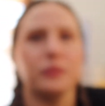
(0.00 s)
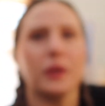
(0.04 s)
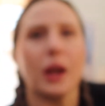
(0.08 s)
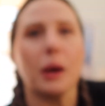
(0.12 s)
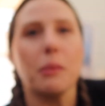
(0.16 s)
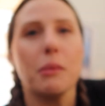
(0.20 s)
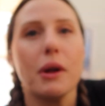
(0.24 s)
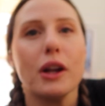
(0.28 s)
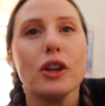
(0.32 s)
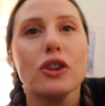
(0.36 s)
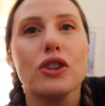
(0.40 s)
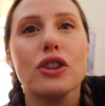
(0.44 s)

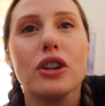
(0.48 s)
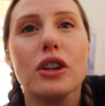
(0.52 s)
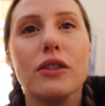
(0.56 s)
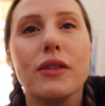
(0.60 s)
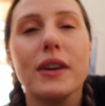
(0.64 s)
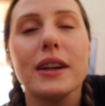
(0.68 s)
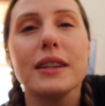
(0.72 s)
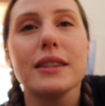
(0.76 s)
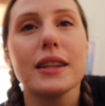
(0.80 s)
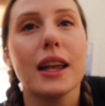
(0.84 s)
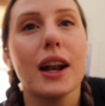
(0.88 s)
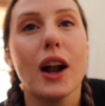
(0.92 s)
not sure if
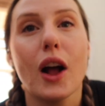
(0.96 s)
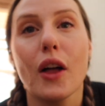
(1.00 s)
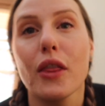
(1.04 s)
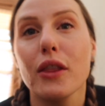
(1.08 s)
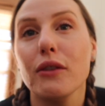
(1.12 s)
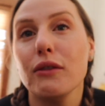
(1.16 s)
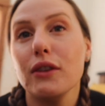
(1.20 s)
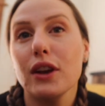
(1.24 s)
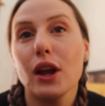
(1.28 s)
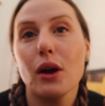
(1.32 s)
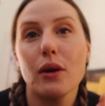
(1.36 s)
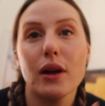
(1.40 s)
I said it on the
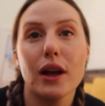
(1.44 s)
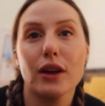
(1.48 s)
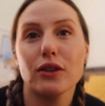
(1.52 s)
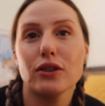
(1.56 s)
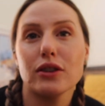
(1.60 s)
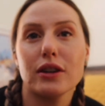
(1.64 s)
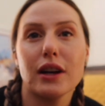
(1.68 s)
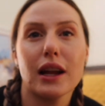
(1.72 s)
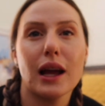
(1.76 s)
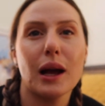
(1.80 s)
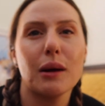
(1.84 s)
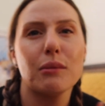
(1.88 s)
video
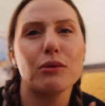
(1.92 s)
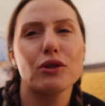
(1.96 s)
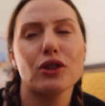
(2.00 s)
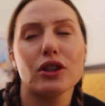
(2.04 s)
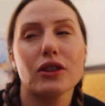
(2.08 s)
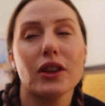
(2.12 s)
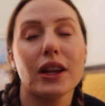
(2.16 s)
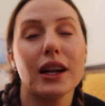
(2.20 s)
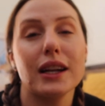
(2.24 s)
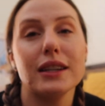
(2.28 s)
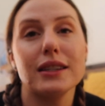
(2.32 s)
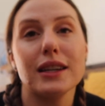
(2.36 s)
yesterday. I'm
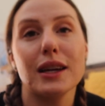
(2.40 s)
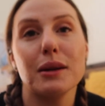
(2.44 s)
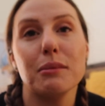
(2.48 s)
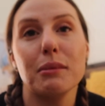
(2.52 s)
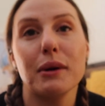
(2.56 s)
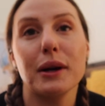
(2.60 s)
sure that I did,